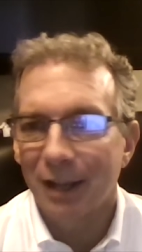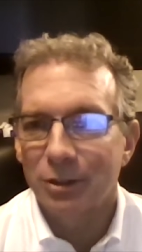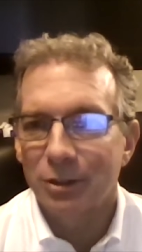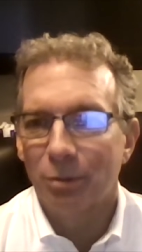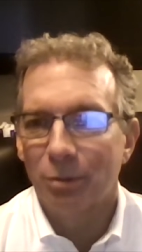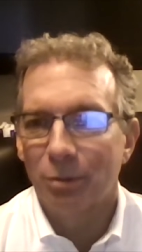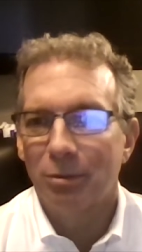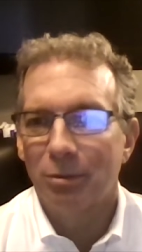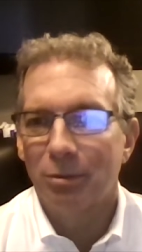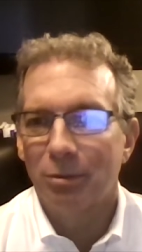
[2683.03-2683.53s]

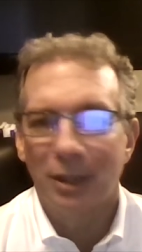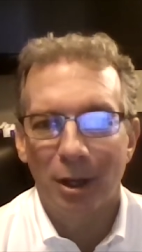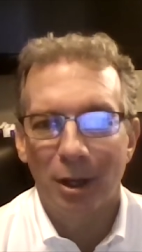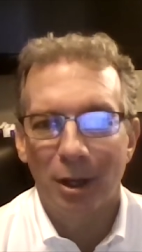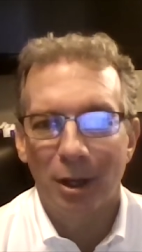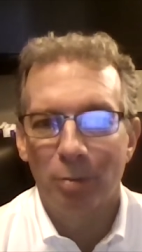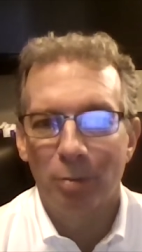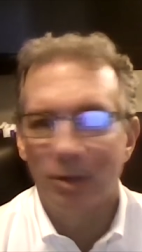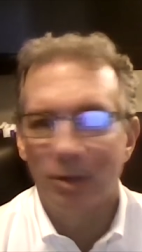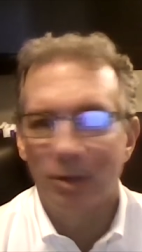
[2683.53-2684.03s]
So, and I
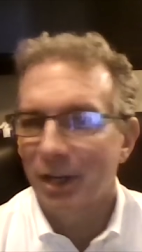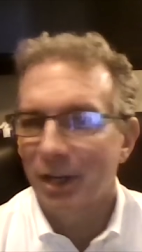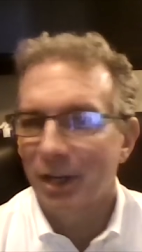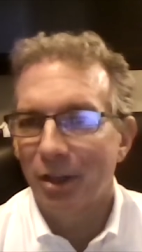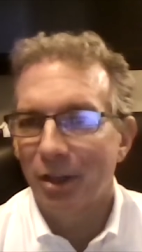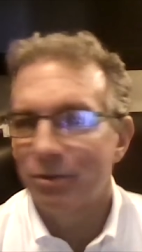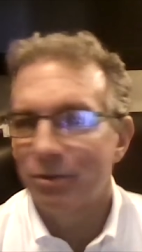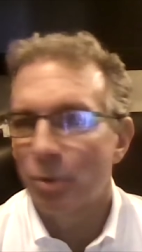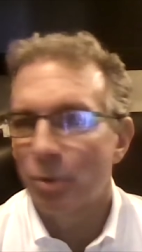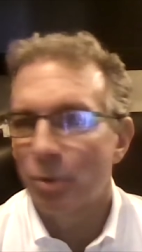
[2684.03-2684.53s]
hope I've got
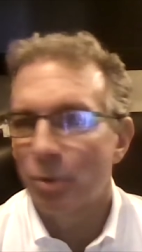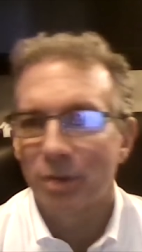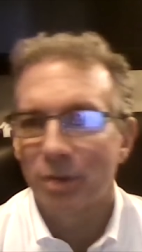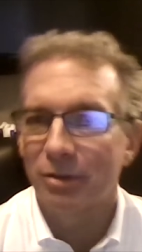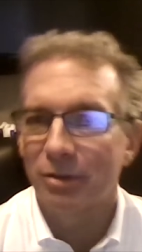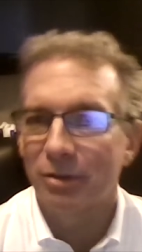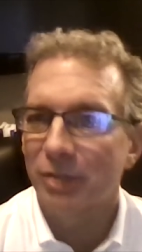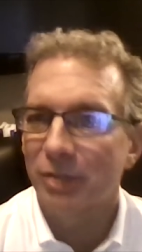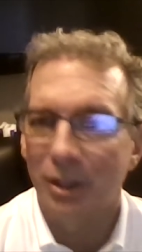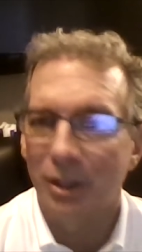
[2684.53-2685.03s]
another 40,
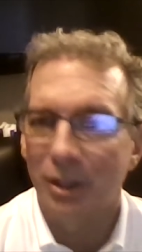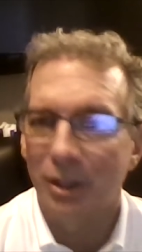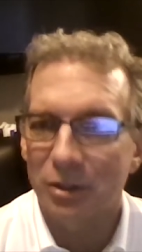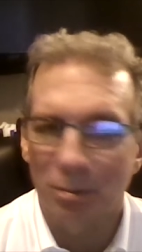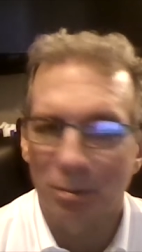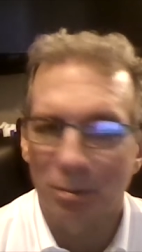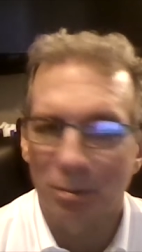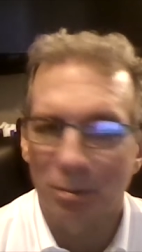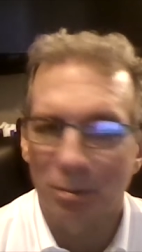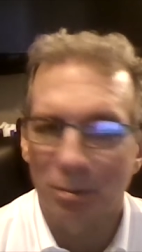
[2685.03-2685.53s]
50 years
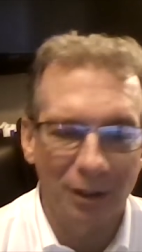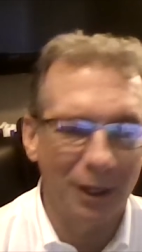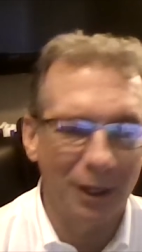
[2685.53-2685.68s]
in me.